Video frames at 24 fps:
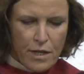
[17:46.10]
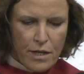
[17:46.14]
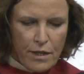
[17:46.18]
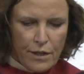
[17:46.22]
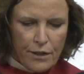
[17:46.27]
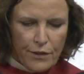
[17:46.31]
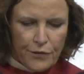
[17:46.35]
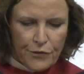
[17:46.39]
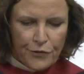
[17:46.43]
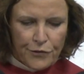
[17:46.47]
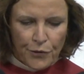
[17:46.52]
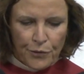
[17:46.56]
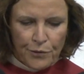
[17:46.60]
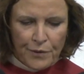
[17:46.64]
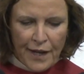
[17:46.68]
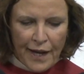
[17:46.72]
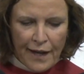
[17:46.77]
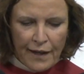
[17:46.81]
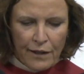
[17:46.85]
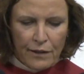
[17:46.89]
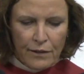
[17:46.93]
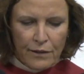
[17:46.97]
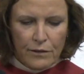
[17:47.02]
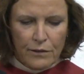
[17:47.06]
So
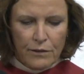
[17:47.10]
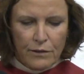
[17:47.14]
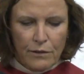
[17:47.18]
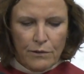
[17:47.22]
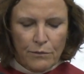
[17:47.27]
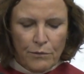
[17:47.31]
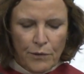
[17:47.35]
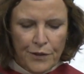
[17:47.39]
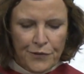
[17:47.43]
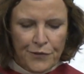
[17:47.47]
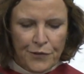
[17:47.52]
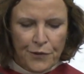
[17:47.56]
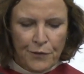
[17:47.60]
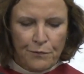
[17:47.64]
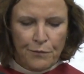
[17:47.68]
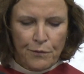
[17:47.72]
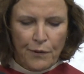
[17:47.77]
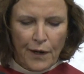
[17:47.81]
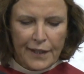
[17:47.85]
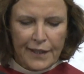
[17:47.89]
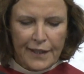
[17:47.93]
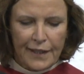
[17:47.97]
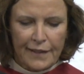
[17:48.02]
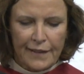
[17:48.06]
now, once you've
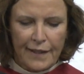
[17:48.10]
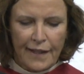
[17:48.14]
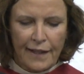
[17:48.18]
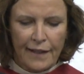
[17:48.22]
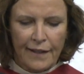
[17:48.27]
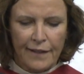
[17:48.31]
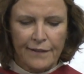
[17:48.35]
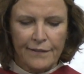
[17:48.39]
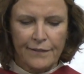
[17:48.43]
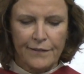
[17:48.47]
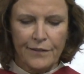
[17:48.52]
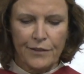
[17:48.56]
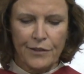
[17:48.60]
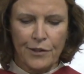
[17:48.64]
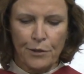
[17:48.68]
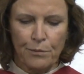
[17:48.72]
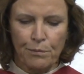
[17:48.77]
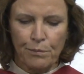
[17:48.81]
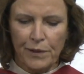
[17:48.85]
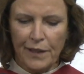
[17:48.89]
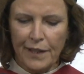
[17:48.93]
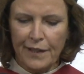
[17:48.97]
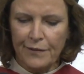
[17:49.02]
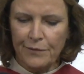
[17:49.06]
recognized your
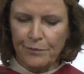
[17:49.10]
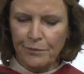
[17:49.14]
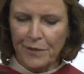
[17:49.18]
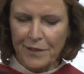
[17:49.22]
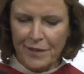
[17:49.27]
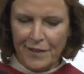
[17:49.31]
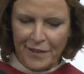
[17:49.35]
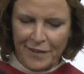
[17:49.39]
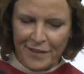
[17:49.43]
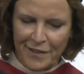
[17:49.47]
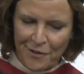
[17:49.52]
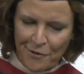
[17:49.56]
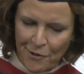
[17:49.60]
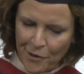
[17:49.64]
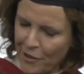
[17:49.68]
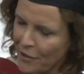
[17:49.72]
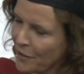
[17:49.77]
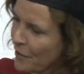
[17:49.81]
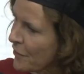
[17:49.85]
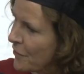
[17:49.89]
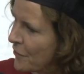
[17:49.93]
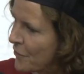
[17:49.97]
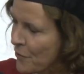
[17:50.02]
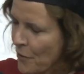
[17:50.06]
place within the
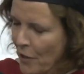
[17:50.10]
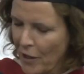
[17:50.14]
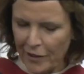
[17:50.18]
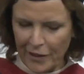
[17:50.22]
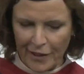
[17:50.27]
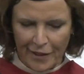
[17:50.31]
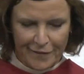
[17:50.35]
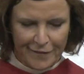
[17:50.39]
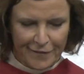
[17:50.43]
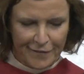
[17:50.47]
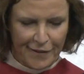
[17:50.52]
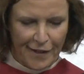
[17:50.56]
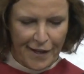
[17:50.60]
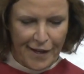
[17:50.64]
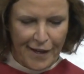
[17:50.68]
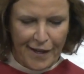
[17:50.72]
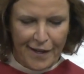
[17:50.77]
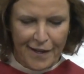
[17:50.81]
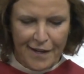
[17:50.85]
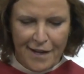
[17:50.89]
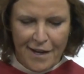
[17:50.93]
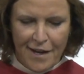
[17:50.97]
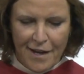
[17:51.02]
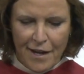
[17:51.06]
orchestra, let's
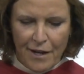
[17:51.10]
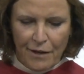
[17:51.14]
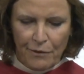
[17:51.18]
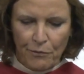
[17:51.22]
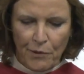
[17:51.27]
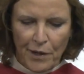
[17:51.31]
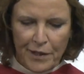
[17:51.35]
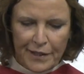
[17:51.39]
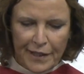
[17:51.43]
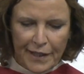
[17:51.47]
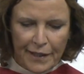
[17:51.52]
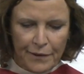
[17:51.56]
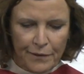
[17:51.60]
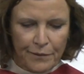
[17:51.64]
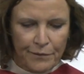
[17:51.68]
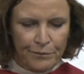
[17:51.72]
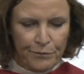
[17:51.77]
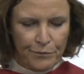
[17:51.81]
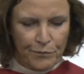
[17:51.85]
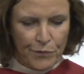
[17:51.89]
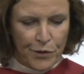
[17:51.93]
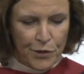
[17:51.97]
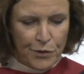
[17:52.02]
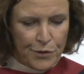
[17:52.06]
say, what
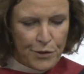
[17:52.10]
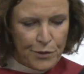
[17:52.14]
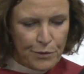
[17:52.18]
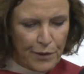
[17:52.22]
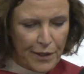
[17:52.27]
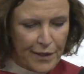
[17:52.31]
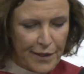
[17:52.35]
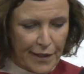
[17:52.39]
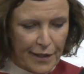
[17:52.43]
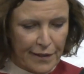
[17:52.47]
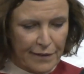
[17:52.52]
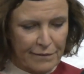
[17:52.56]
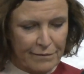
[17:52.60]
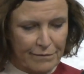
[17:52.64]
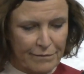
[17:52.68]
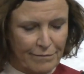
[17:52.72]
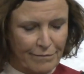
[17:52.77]
can you do with it?